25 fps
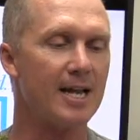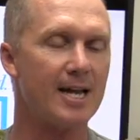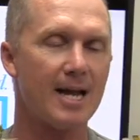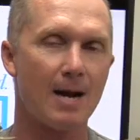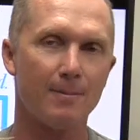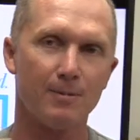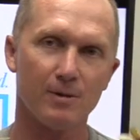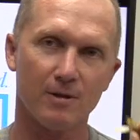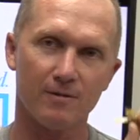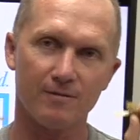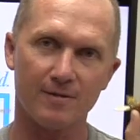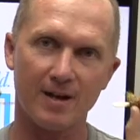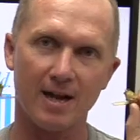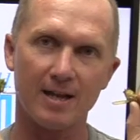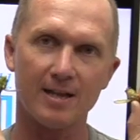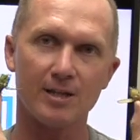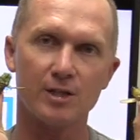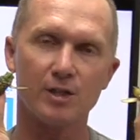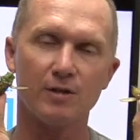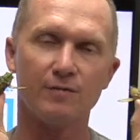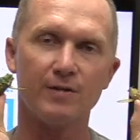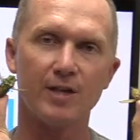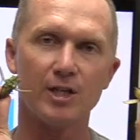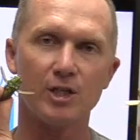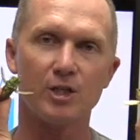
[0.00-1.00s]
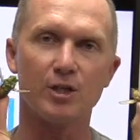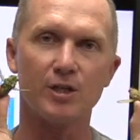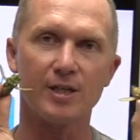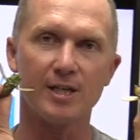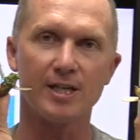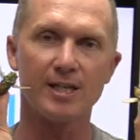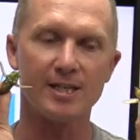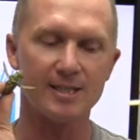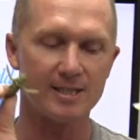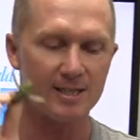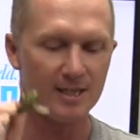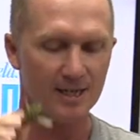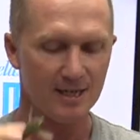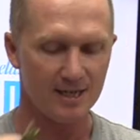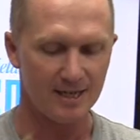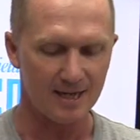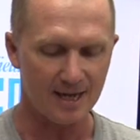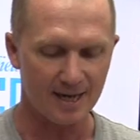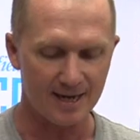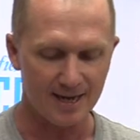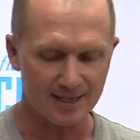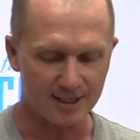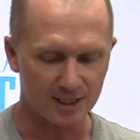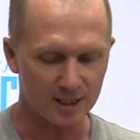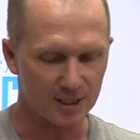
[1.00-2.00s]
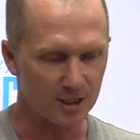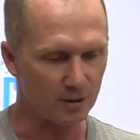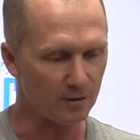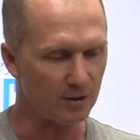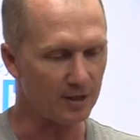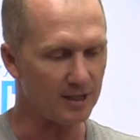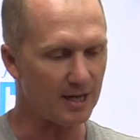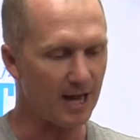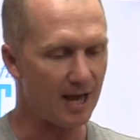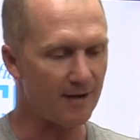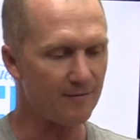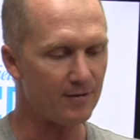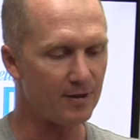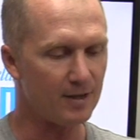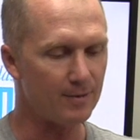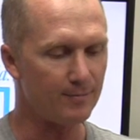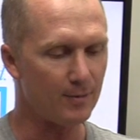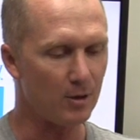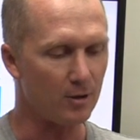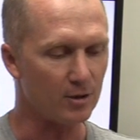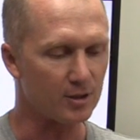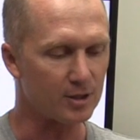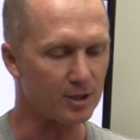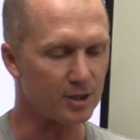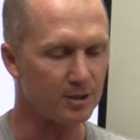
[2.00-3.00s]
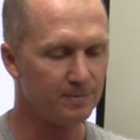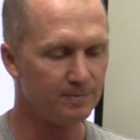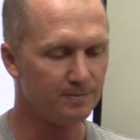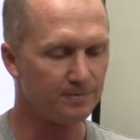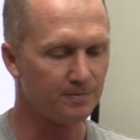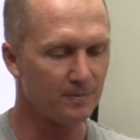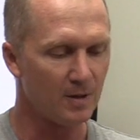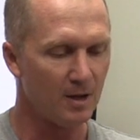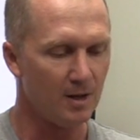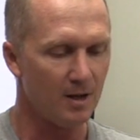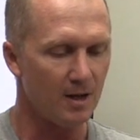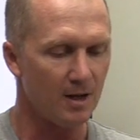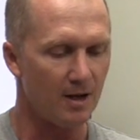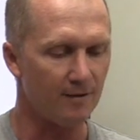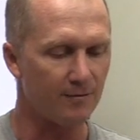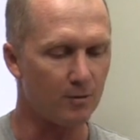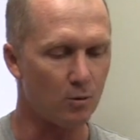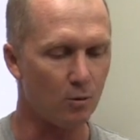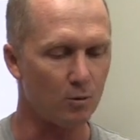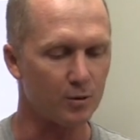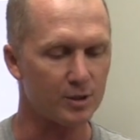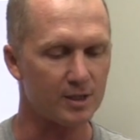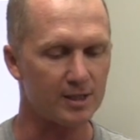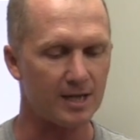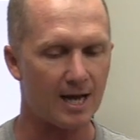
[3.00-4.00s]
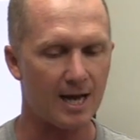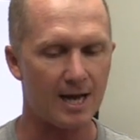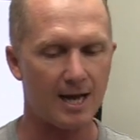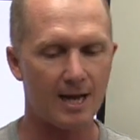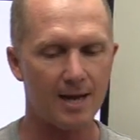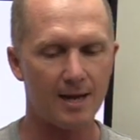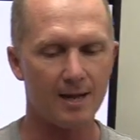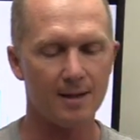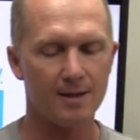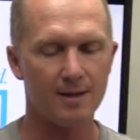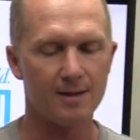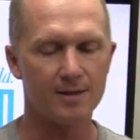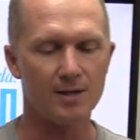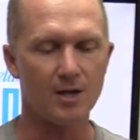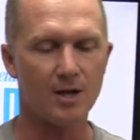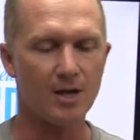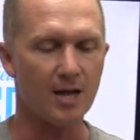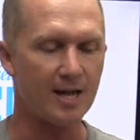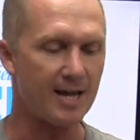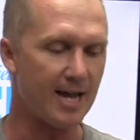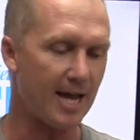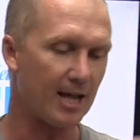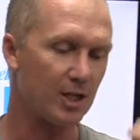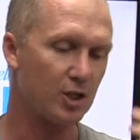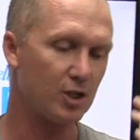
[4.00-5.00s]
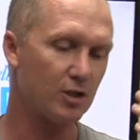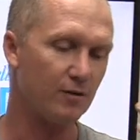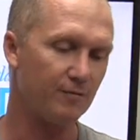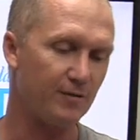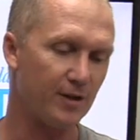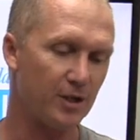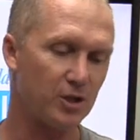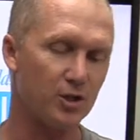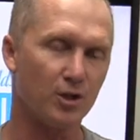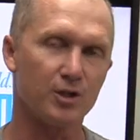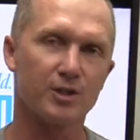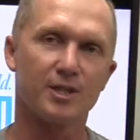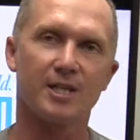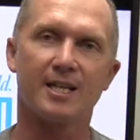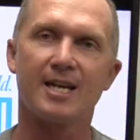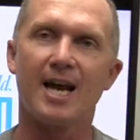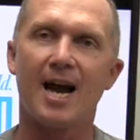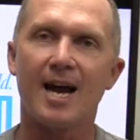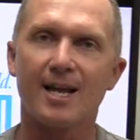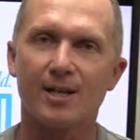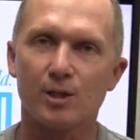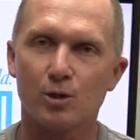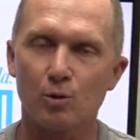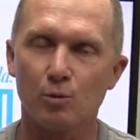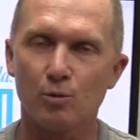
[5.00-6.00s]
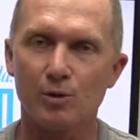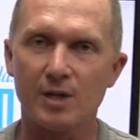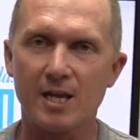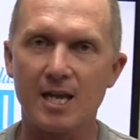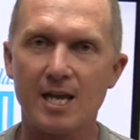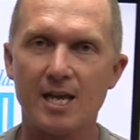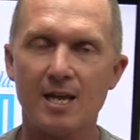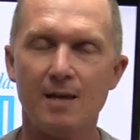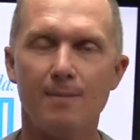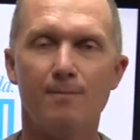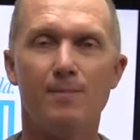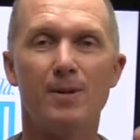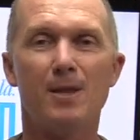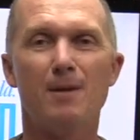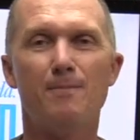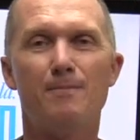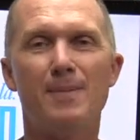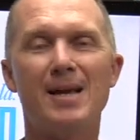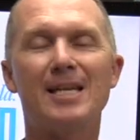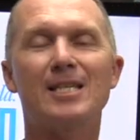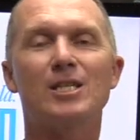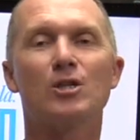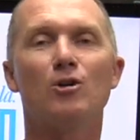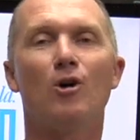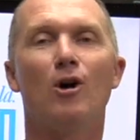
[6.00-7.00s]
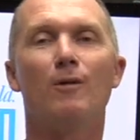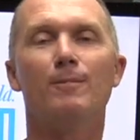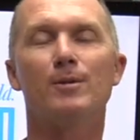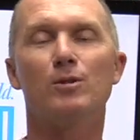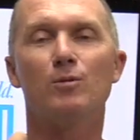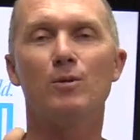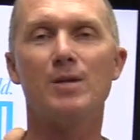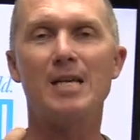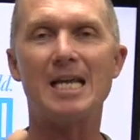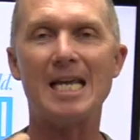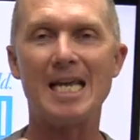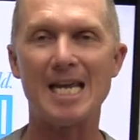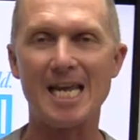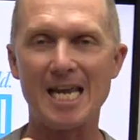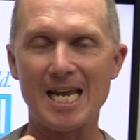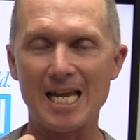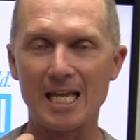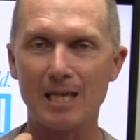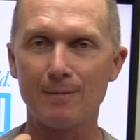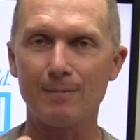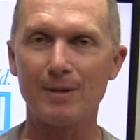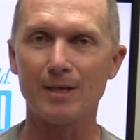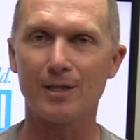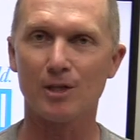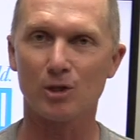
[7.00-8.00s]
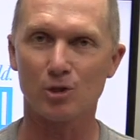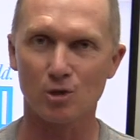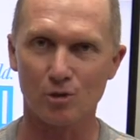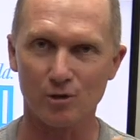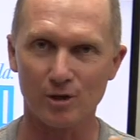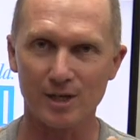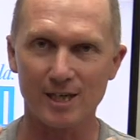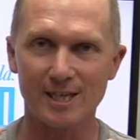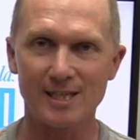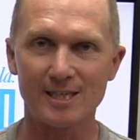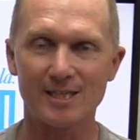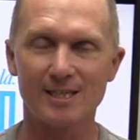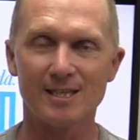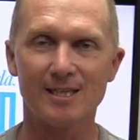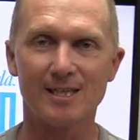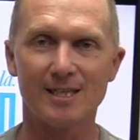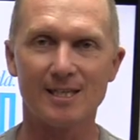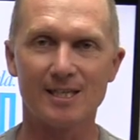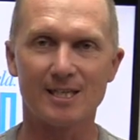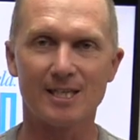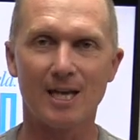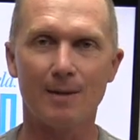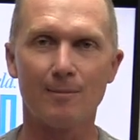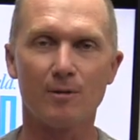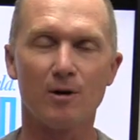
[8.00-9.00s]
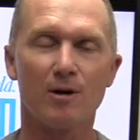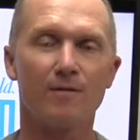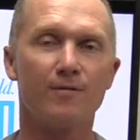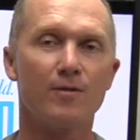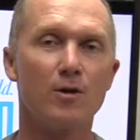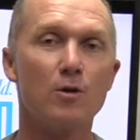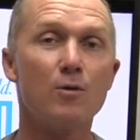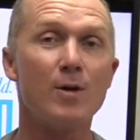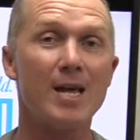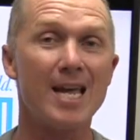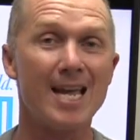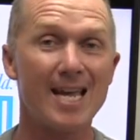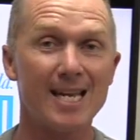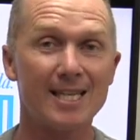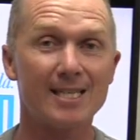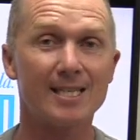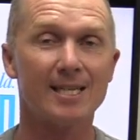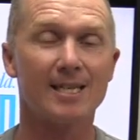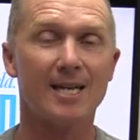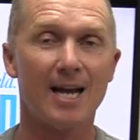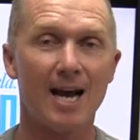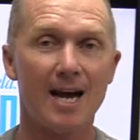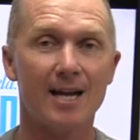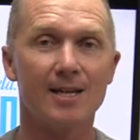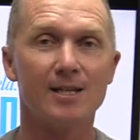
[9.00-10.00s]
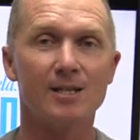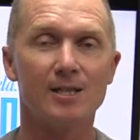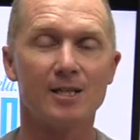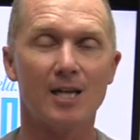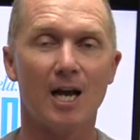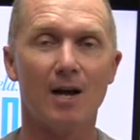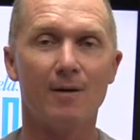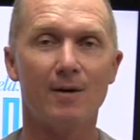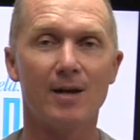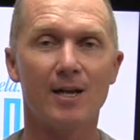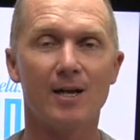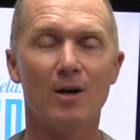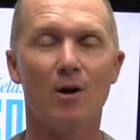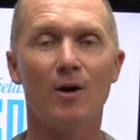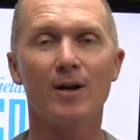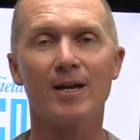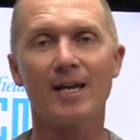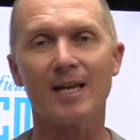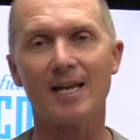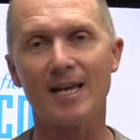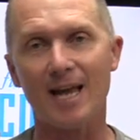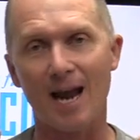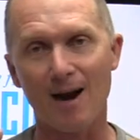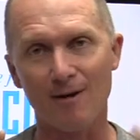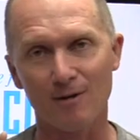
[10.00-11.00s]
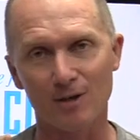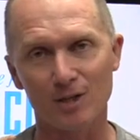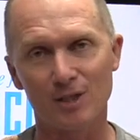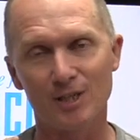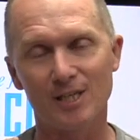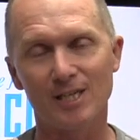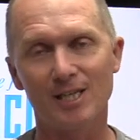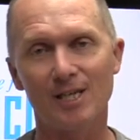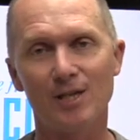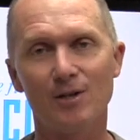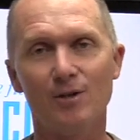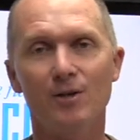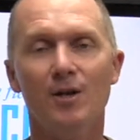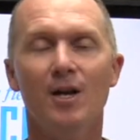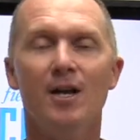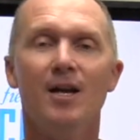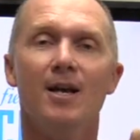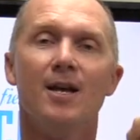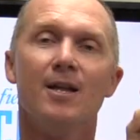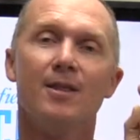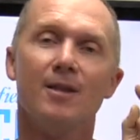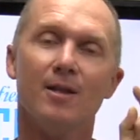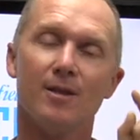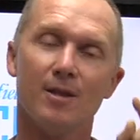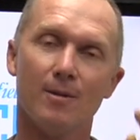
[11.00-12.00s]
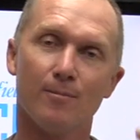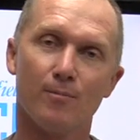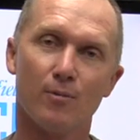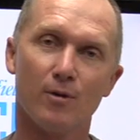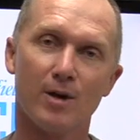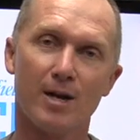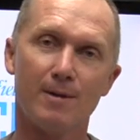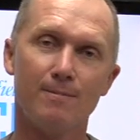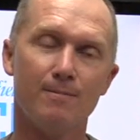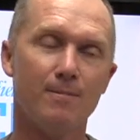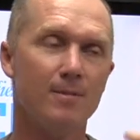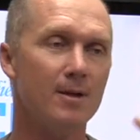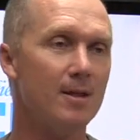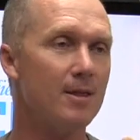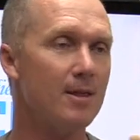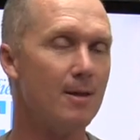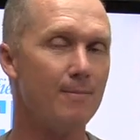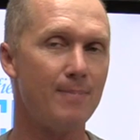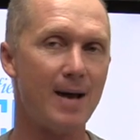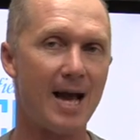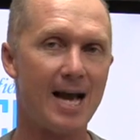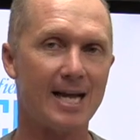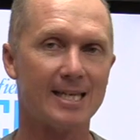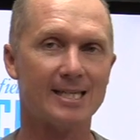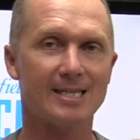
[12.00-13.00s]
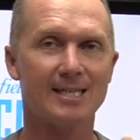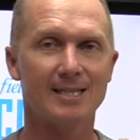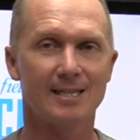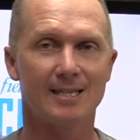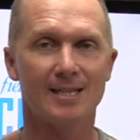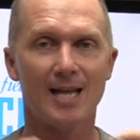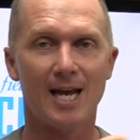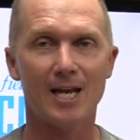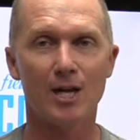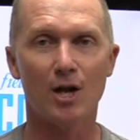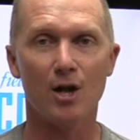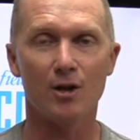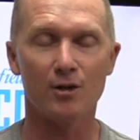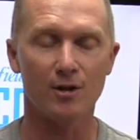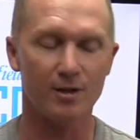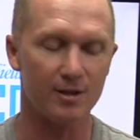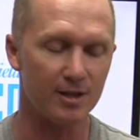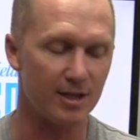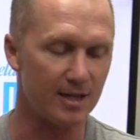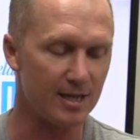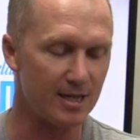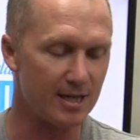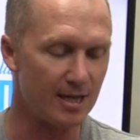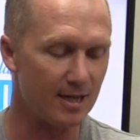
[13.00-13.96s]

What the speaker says: a couple of colours of each of these are necessary to have in the box. Of course, you can catch fish on cicadas all year, but the best time is when you hear them in the trees in summer. If you hear cicadas going, I can guarantee you that the bream, the bass, they know that